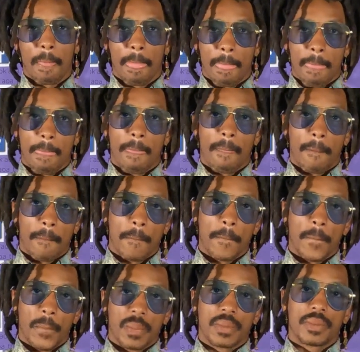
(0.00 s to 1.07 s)
Speaking about
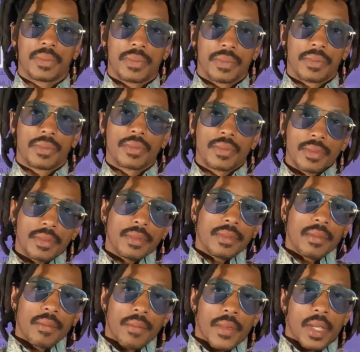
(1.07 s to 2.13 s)
shows, do shows
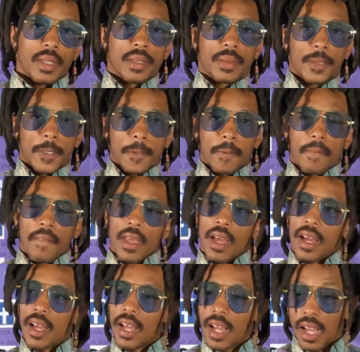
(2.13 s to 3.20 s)
always go well, or
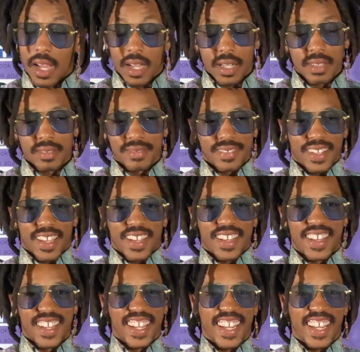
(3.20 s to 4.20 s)
do shows as in